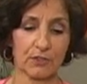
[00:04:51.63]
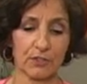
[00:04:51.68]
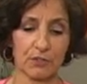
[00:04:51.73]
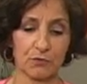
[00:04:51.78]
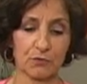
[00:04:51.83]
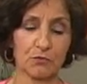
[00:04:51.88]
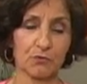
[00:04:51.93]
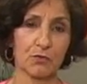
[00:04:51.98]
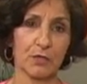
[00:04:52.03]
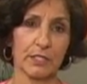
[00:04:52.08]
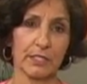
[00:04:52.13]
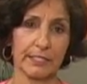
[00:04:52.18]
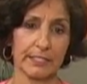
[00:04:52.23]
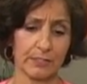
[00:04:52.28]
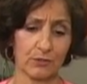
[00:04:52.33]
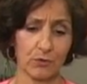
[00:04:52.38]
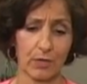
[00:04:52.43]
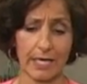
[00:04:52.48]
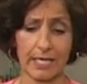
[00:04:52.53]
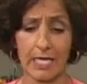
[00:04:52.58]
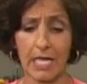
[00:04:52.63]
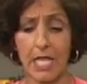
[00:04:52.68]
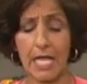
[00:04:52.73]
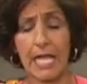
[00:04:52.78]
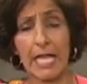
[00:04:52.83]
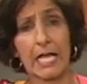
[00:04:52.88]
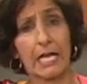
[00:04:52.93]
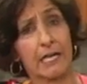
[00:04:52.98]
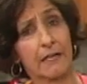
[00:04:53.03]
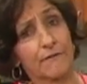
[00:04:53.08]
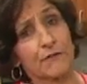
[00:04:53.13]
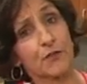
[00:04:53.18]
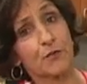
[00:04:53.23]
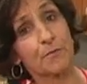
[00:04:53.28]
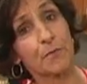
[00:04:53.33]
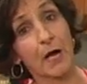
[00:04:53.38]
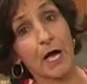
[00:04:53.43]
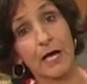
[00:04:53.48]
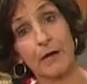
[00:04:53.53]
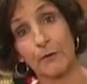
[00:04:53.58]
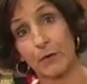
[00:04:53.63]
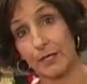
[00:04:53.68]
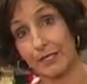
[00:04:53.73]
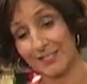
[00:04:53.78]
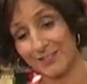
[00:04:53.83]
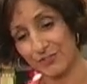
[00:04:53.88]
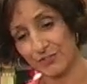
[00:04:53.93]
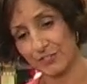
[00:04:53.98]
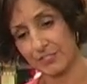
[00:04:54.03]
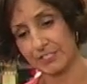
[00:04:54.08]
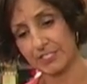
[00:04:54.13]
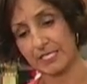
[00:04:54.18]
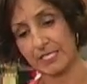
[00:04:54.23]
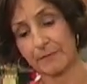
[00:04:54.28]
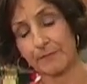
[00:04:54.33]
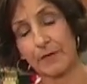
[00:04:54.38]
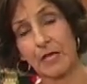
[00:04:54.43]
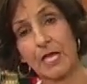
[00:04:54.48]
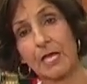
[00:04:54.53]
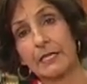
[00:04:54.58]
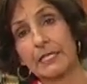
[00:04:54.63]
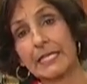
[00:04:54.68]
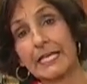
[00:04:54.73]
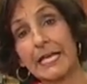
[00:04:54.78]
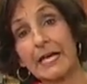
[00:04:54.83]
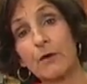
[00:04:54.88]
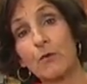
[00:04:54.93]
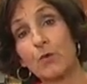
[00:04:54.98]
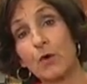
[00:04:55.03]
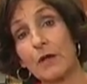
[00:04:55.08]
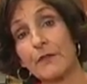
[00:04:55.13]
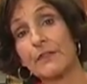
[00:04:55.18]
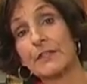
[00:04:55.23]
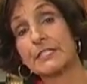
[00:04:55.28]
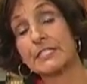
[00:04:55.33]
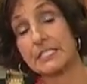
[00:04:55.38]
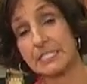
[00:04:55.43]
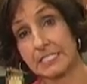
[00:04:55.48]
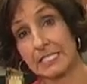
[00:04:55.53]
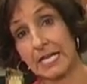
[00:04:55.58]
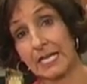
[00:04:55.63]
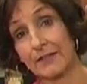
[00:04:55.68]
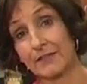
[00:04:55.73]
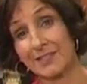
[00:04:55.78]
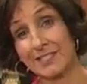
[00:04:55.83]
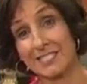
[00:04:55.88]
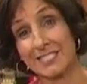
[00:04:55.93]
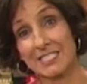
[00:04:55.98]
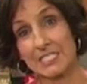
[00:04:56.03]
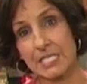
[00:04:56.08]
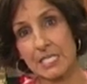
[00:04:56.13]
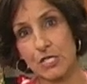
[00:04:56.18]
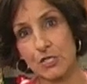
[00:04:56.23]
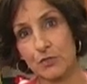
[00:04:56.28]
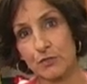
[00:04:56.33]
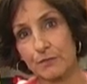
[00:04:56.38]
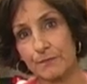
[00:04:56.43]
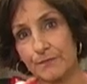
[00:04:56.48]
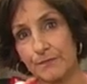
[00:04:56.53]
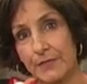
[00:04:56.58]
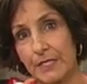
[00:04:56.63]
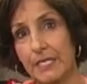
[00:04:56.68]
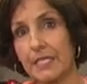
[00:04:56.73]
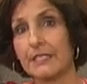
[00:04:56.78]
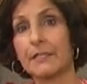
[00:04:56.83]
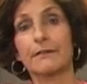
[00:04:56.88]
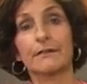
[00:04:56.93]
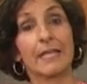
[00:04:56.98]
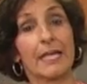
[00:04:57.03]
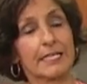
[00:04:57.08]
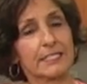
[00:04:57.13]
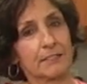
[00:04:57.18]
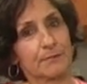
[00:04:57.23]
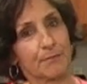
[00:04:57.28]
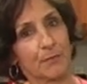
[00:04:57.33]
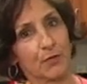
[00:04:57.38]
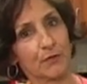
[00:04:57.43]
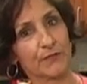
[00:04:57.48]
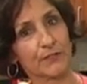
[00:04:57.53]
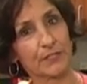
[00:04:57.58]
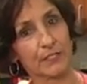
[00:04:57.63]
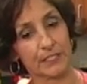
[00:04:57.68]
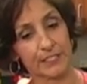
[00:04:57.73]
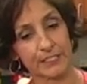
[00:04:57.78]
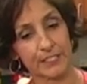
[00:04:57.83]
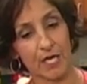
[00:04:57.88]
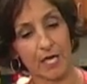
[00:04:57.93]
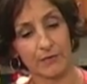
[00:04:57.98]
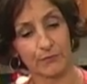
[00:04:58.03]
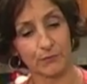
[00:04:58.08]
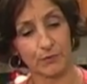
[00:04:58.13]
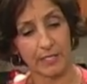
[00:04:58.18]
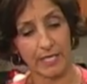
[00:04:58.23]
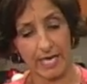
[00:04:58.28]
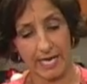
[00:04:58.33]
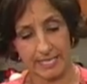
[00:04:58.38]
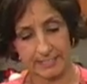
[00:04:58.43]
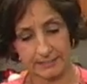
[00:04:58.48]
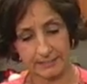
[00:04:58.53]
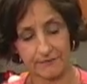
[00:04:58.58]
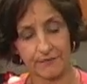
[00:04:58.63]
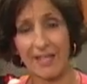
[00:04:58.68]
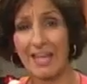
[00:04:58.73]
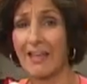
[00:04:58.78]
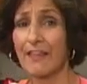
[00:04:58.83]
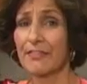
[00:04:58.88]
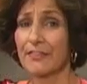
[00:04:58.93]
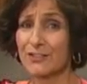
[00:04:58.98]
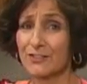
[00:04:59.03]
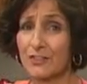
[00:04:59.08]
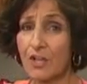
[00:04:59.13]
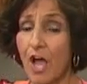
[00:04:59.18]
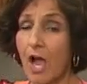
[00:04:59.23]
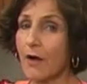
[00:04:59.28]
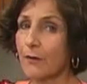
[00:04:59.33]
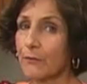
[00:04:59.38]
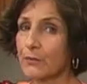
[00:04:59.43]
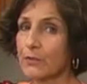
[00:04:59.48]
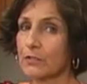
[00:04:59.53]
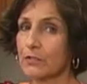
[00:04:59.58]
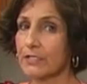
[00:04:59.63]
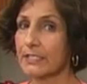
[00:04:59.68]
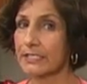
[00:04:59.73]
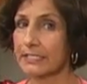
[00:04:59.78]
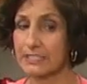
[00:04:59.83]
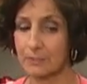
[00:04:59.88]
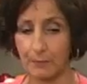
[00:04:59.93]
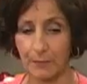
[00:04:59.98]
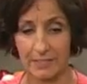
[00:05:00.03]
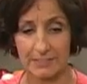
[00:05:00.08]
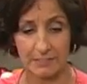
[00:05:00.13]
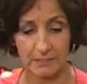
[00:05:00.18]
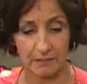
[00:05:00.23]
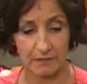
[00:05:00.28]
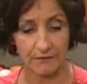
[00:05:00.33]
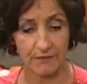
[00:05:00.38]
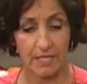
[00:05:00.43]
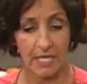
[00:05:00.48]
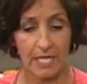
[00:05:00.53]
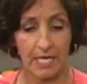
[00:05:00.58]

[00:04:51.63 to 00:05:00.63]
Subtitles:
They're really great. And if you buy one, here's a tip. Get one that's stainless steel. That's perfectly non-reactive. They're not real inexpensive.